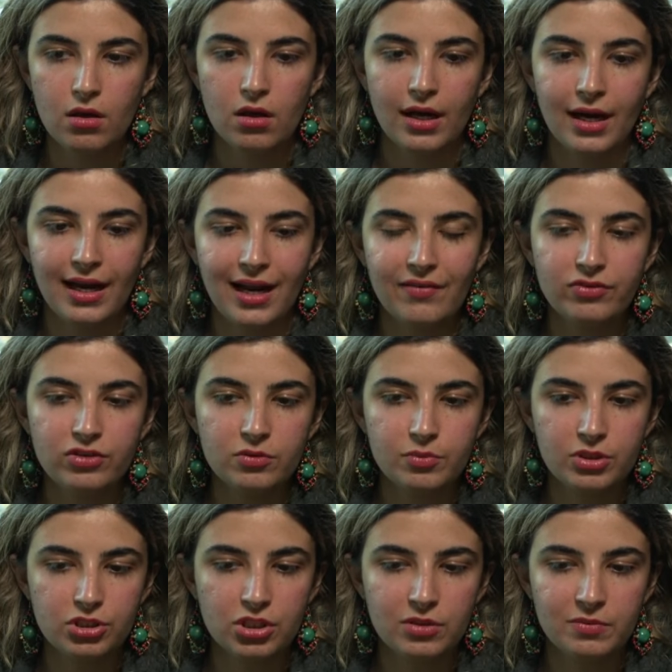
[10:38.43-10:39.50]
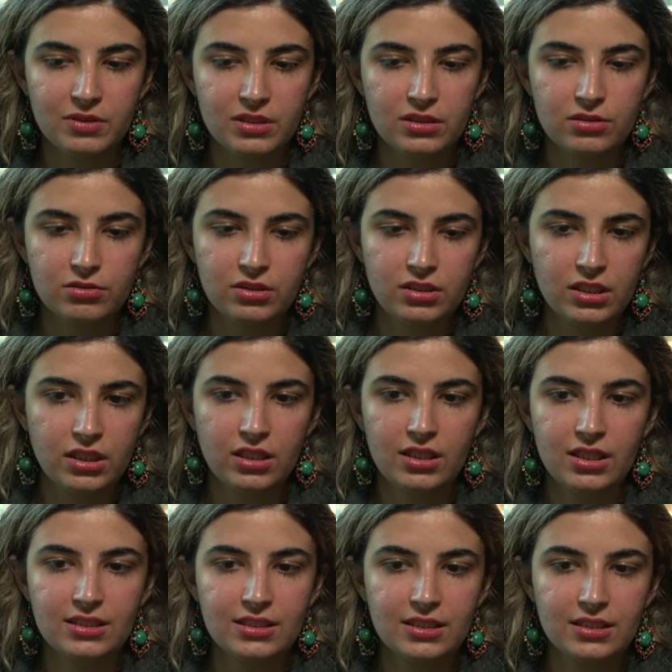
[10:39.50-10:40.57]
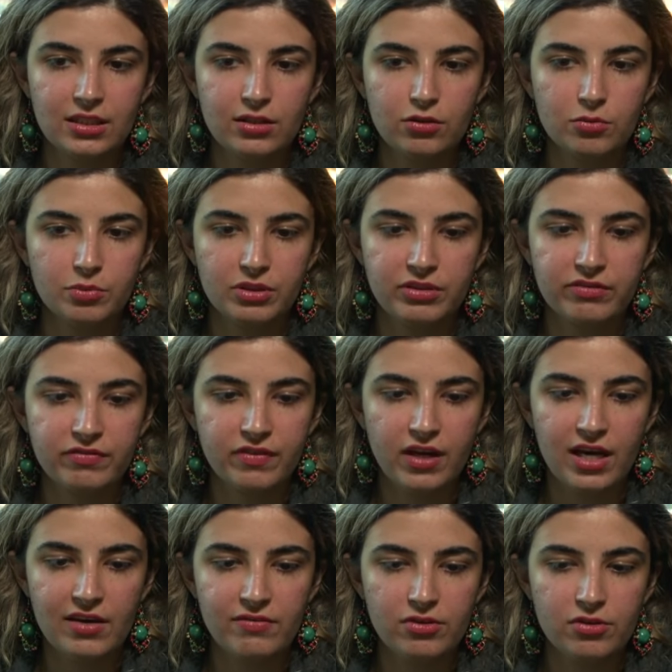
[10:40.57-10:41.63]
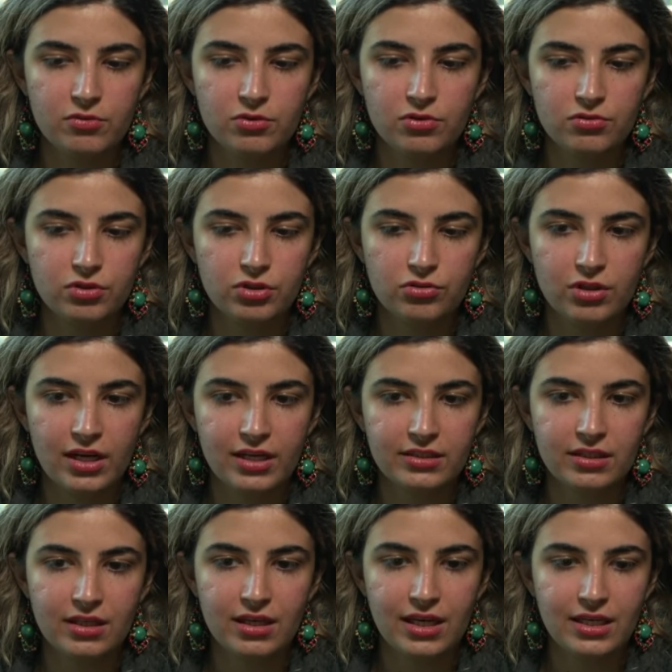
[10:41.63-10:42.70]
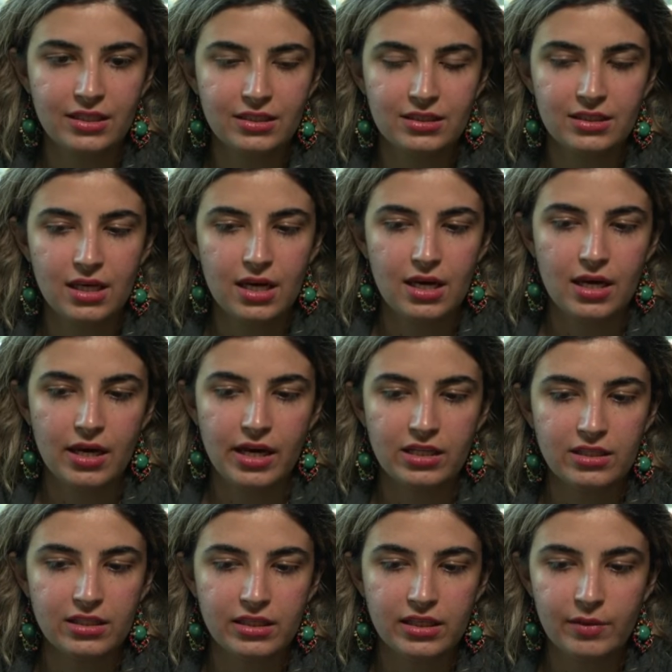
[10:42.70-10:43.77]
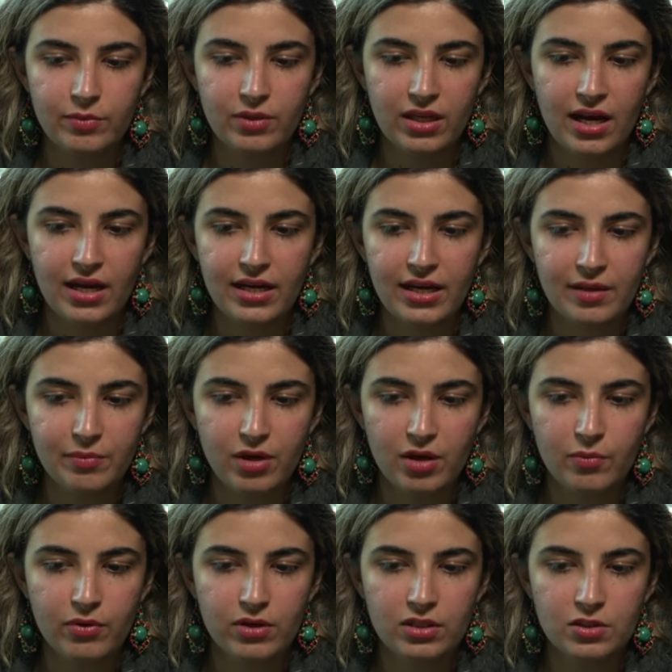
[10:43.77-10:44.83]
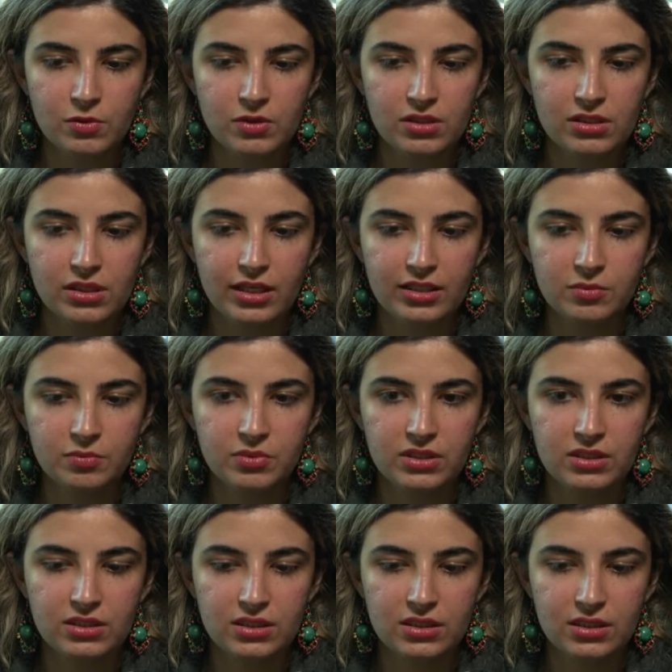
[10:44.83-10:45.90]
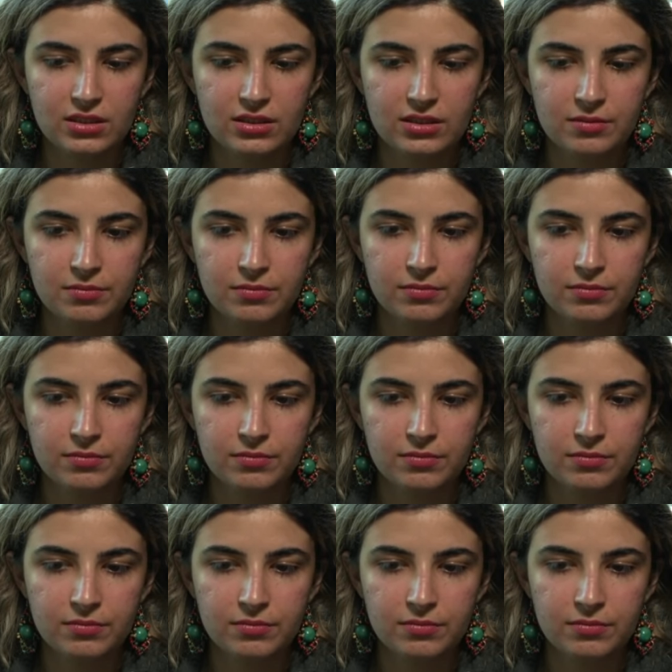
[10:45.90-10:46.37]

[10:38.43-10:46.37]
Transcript: And after bishop d3, let's say they go b5, you retract the knight. In the game that I had, my opponent went knight b6.